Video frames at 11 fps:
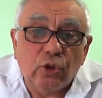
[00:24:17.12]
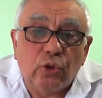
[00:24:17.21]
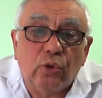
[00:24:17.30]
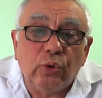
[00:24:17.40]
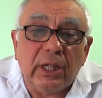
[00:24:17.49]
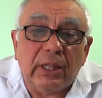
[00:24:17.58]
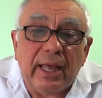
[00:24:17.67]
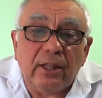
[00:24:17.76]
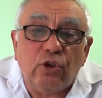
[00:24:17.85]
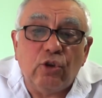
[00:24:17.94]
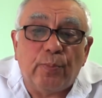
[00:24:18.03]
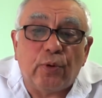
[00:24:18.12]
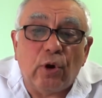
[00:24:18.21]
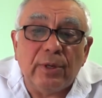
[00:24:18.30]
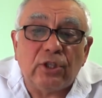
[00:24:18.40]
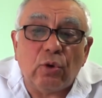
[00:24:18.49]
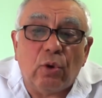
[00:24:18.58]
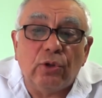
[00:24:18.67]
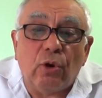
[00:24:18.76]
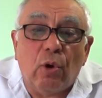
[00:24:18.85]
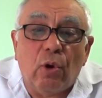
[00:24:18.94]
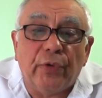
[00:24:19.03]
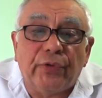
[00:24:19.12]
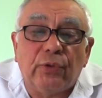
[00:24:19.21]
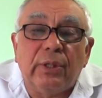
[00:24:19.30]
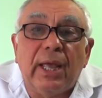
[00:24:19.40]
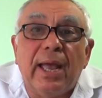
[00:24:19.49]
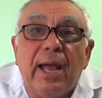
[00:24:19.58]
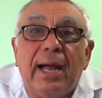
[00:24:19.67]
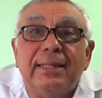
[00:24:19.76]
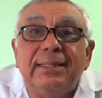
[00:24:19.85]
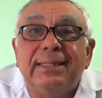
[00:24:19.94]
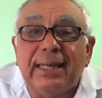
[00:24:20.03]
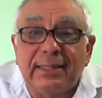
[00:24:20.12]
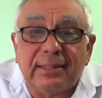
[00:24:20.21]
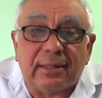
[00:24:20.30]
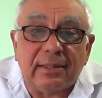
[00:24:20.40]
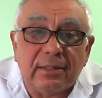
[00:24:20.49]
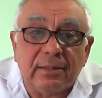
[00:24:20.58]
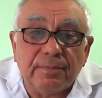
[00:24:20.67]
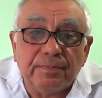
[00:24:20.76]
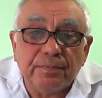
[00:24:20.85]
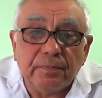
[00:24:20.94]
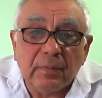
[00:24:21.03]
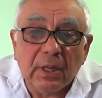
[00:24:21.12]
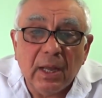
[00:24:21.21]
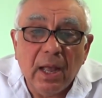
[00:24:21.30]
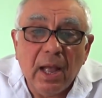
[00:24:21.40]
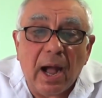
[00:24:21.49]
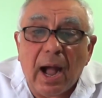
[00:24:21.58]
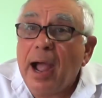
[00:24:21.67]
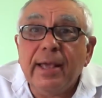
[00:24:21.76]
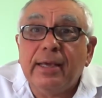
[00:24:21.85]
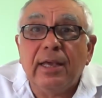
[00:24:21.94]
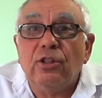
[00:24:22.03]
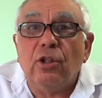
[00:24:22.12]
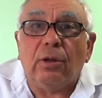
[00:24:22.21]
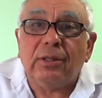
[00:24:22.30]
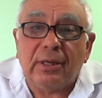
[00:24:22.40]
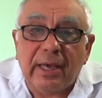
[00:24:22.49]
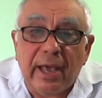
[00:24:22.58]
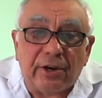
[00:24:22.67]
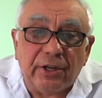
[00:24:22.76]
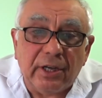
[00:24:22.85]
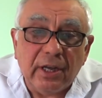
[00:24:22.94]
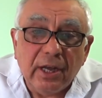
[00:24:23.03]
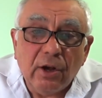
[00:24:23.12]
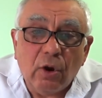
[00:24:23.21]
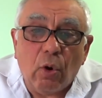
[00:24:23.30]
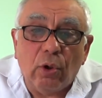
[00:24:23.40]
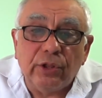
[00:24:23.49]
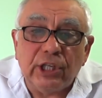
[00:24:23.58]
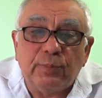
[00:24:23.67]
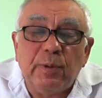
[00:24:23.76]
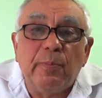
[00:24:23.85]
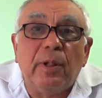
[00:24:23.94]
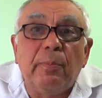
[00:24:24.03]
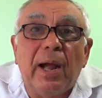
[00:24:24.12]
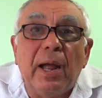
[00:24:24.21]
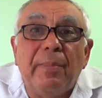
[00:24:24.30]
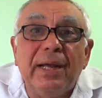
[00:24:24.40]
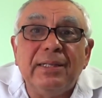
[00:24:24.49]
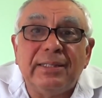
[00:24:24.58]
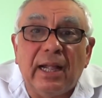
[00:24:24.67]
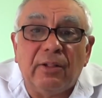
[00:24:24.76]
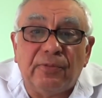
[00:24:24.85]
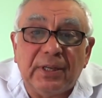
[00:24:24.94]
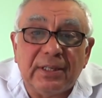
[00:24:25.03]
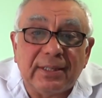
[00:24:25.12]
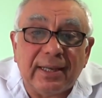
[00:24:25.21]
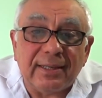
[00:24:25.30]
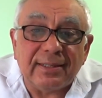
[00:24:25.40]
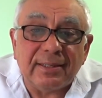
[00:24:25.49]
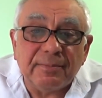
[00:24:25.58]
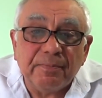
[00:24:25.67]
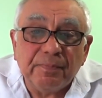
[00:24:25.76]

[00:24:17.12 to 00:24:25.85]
to the land you promised on oath to their ancestors. I cannot carry all these people by myself, he says.